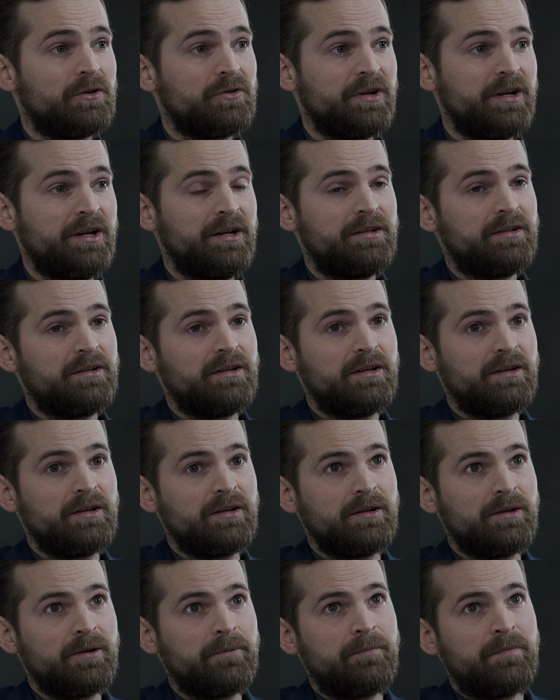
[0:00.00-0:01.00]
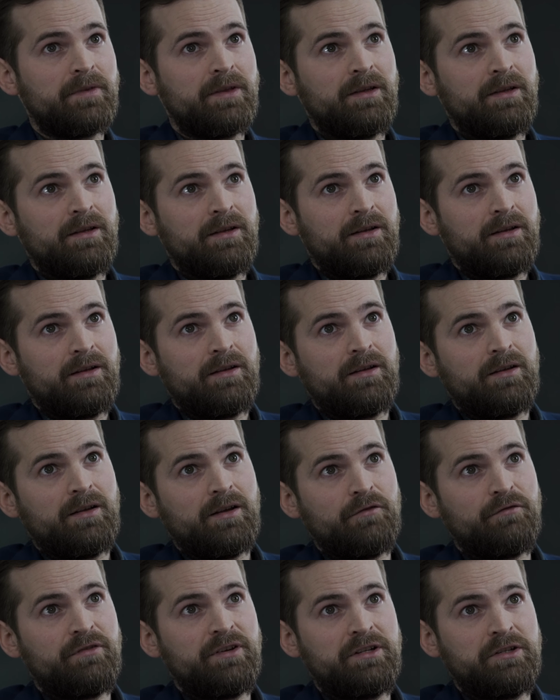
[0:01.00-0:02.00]
grade
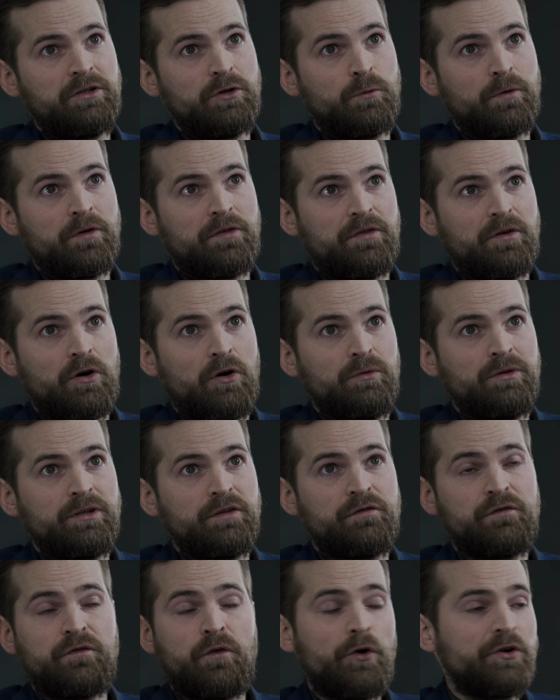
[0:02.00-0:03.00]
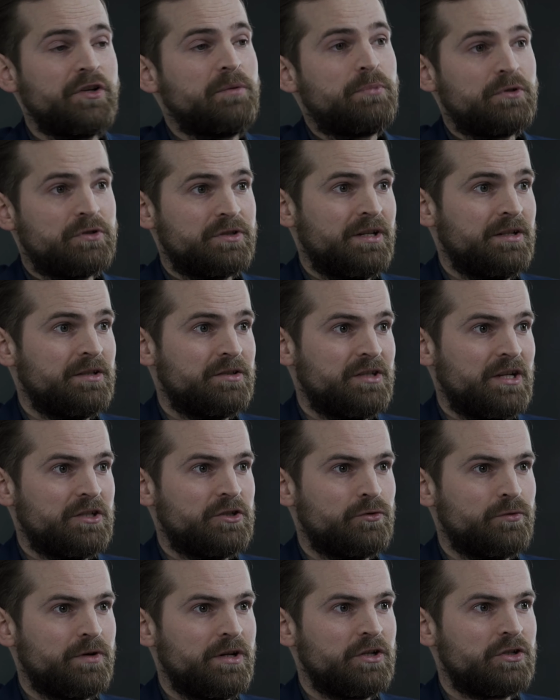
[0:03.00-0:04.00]
a video with only 40%
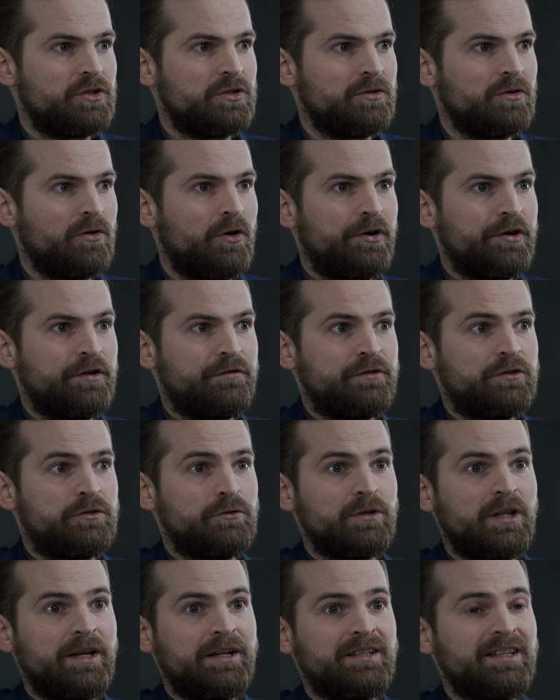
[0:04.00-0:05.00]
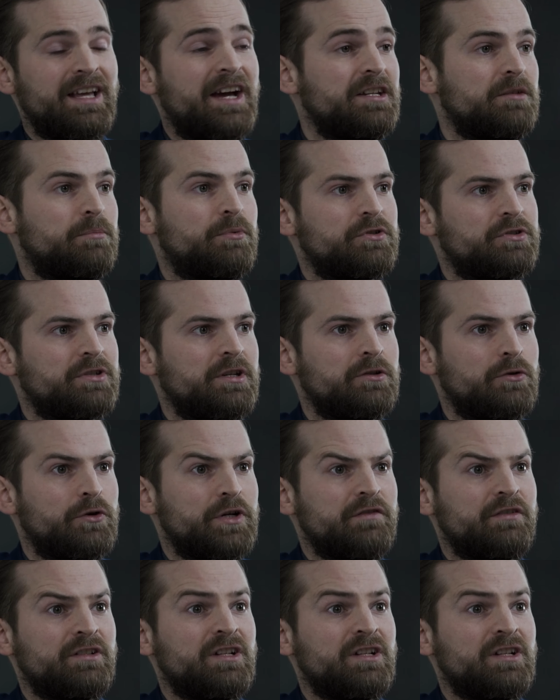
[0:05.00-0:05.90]
saturation, or if you do like 90% or even